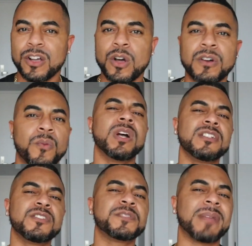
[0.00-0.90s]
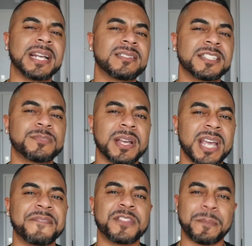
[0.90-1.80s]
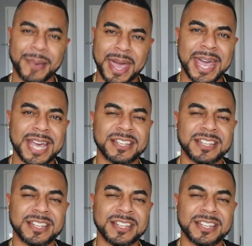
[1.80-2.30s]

go to one of those places where you have to pay